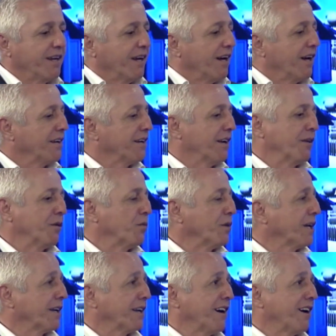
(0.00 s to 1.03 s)
and a
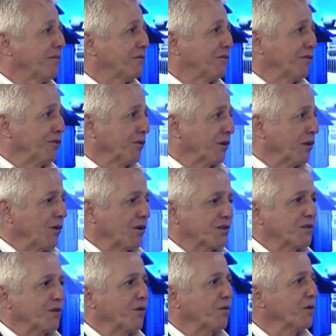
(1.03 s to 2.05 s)
week and a half before the
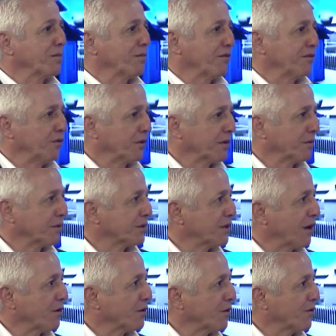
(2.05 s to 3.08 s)
auction or a week before there was
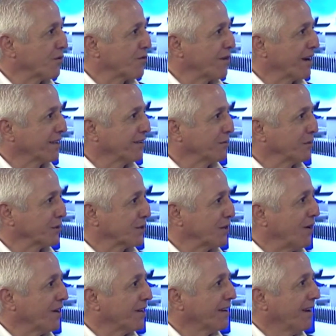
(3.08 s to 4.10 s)
no contract that was
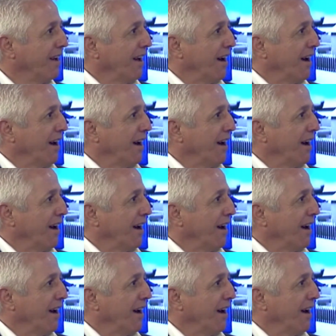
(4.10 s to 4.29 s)
signed,